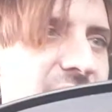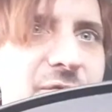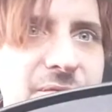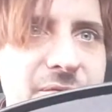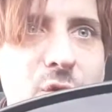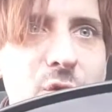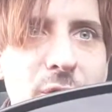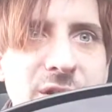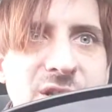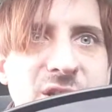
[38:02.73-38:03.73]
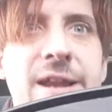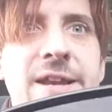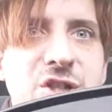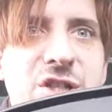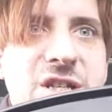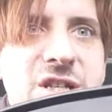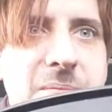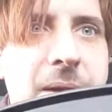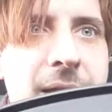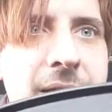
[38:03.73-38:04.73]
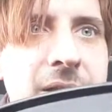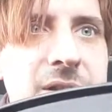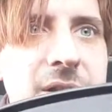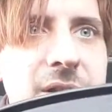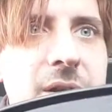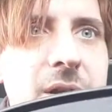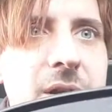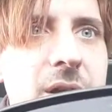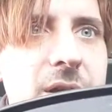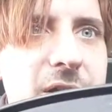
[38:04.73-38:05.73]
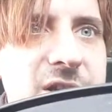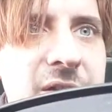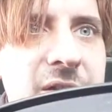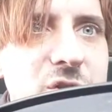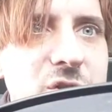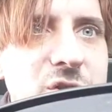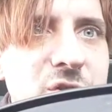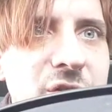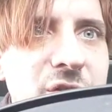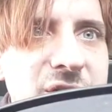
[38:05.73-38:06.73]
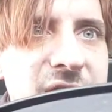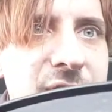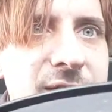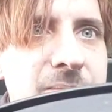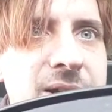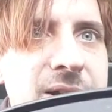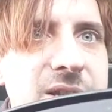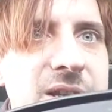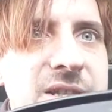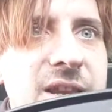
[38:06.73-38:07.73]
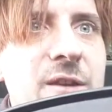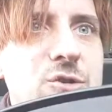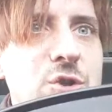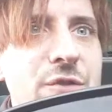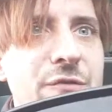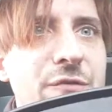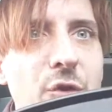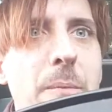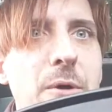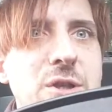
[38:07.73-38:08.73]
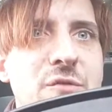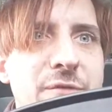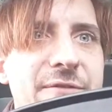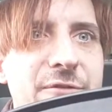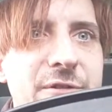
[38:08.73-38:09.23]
I say, there is a flaw with the SOS, and that flaw is, as Glenn just explained, like I said, I'm not too good at the technical aspects, is it locks onto 4